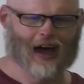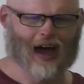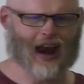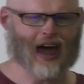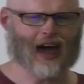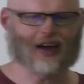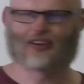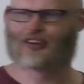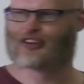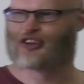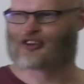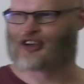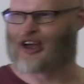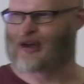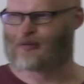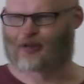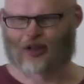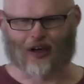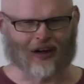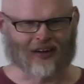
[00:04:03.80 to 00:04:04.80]
And I did the
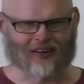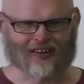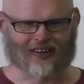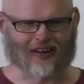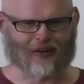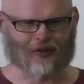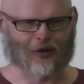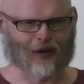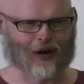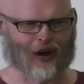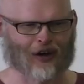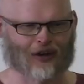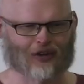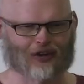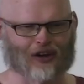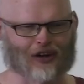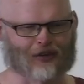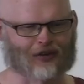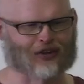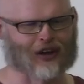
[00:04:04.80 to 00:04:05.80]
same things as everyone
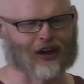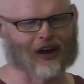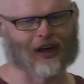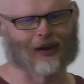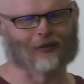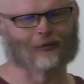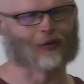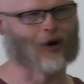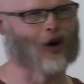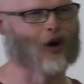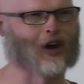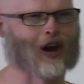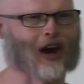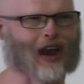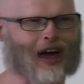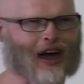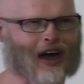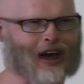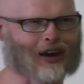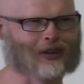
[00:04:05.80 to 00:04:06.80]
else, and I've seen it
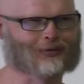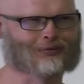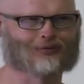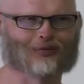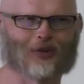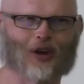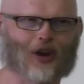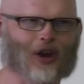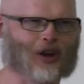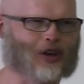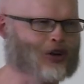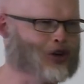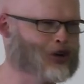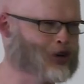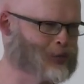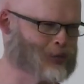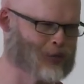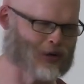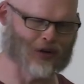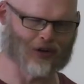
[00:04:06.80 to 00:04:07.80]
online
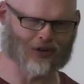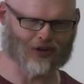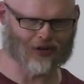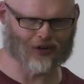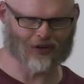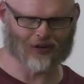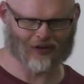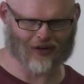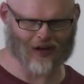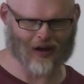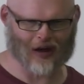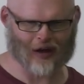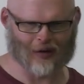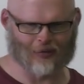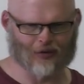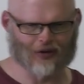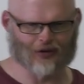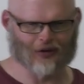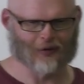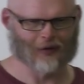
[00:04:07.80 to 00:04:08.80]
numerous
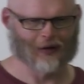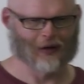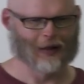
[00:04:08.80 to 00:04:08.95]
times.